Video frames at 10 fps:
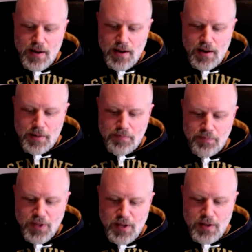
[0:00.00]

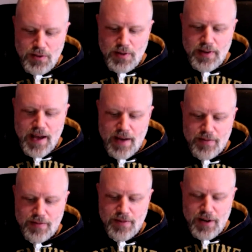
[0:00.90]
You can have a
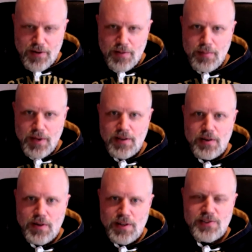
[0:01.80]
very
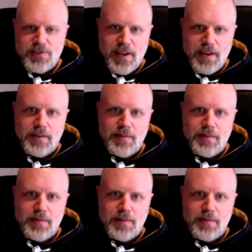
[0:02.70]
media-rich site